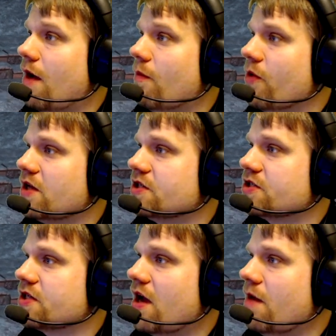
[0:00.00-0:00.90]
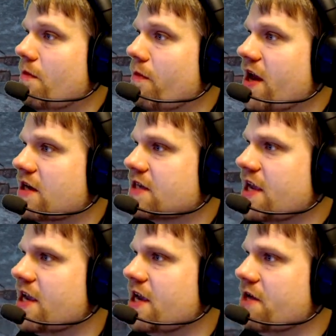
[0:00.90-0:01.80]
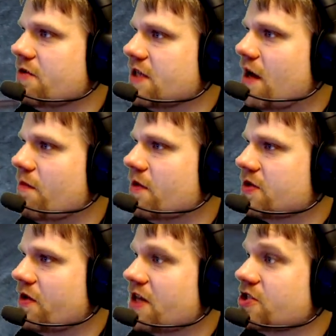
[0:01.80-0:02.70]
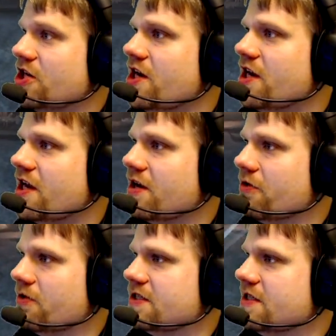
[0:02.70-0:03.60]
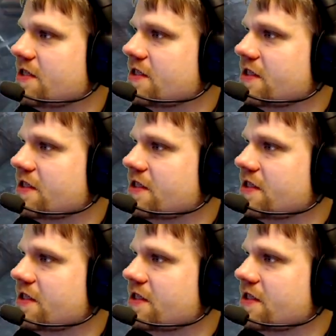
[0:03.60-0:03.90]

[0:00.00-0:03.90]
Which makes kinky noises. Sorry, that's chinking noises.